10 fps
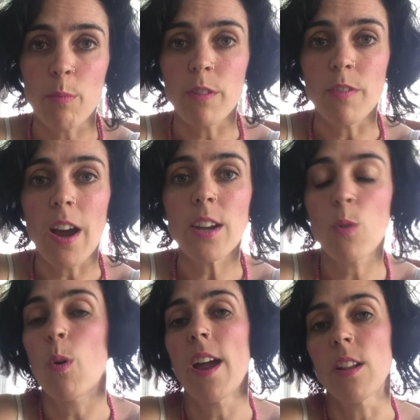provide
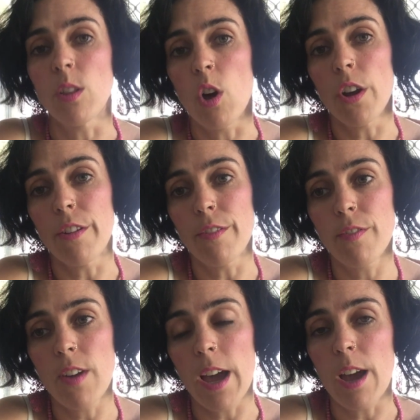quite a lot
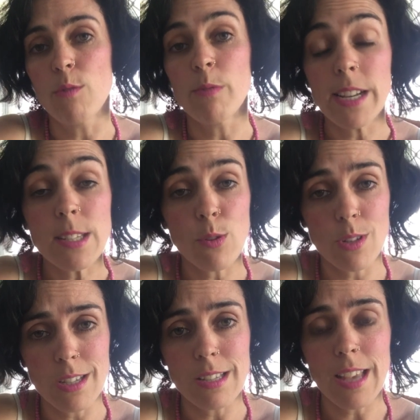of
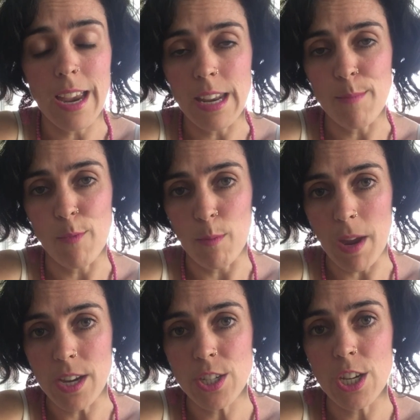resources and
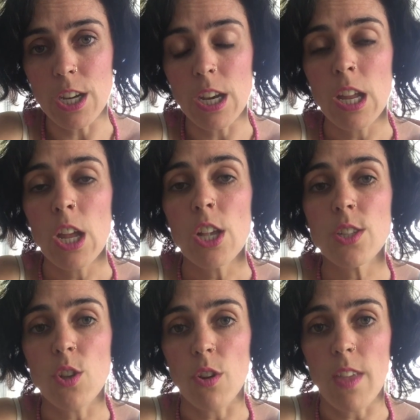information
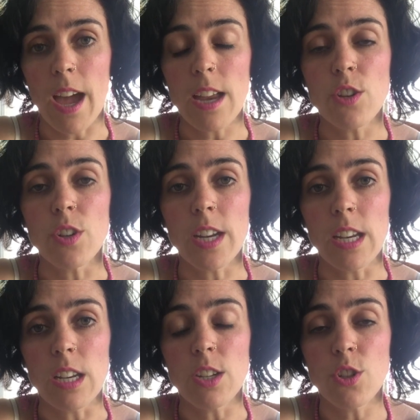so that you
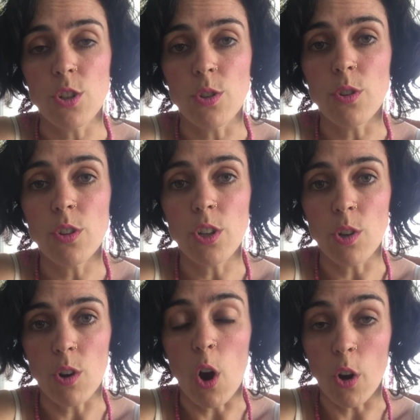can do
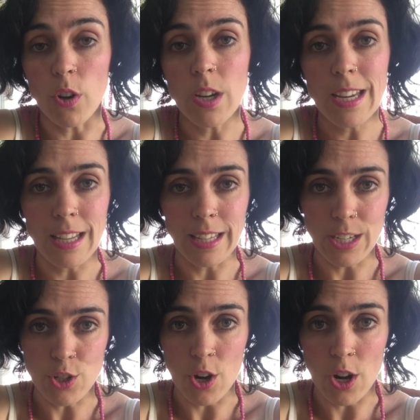your own
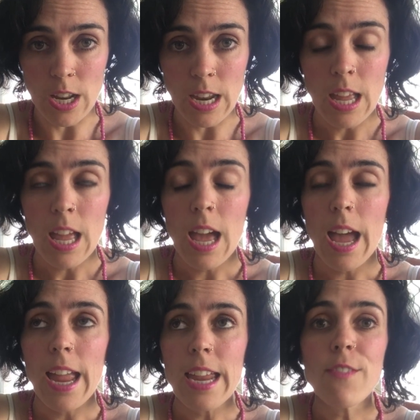healing journey.
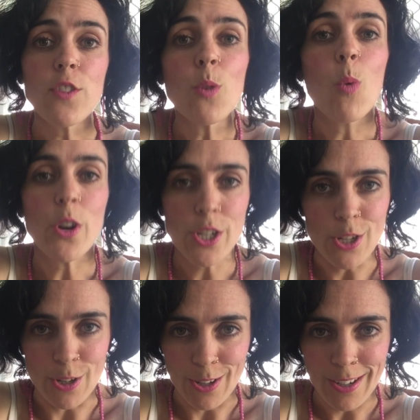If you want
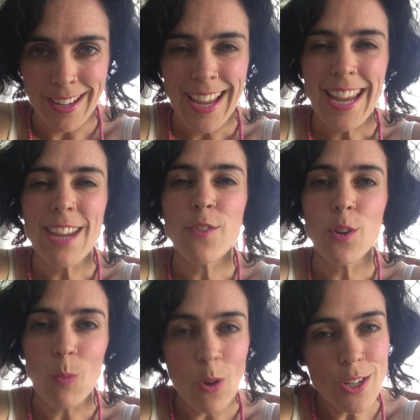
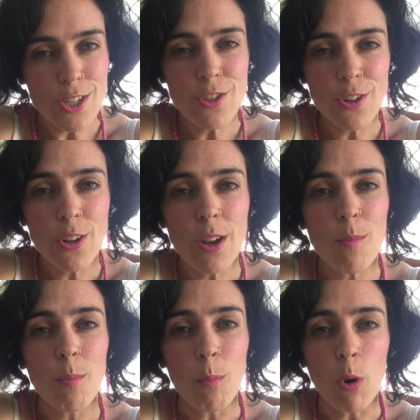to do
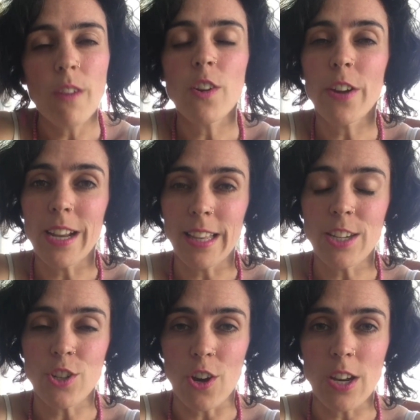more of your
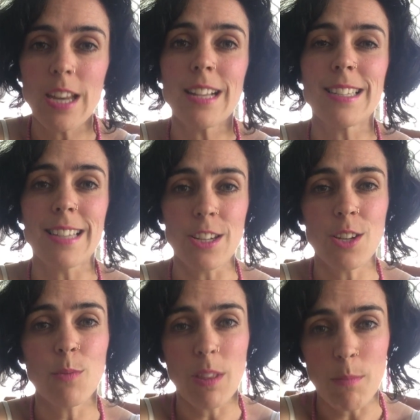healing journey in
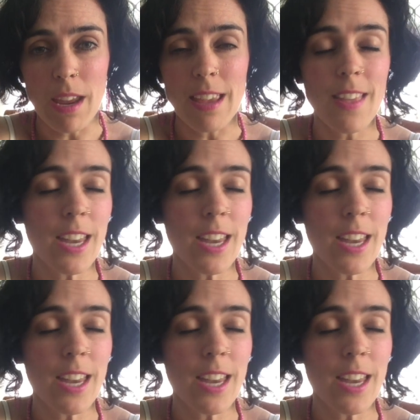session with me,